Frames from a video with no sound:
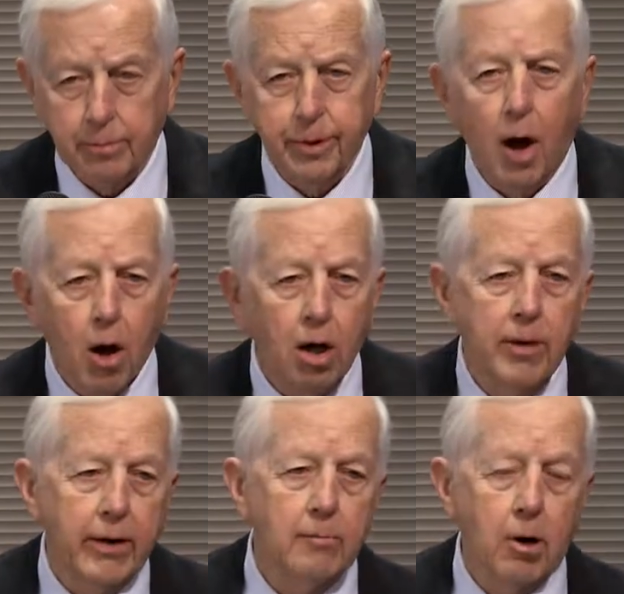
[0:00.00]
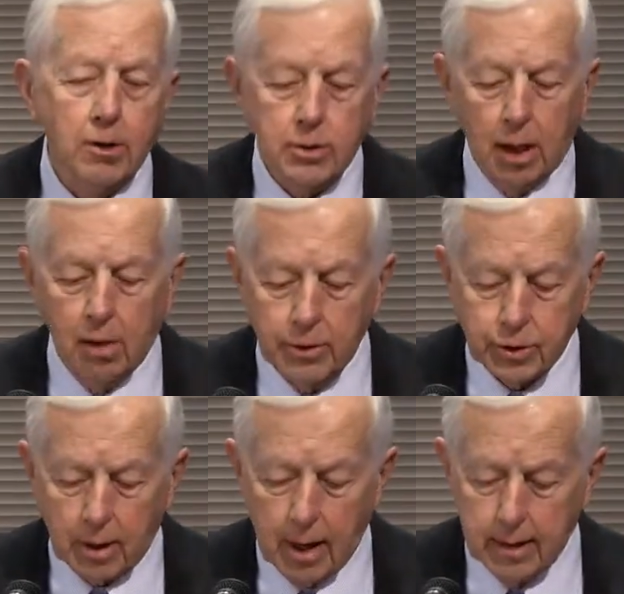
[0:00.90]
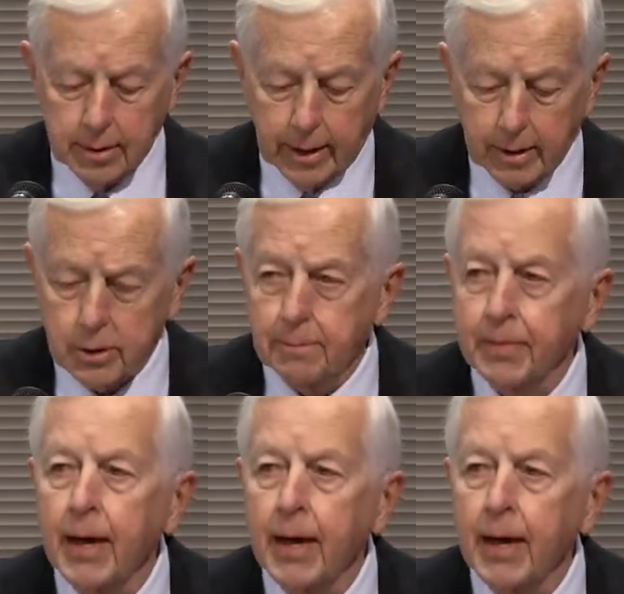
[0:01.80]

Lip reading: I'll put all of my remarks in a larger context.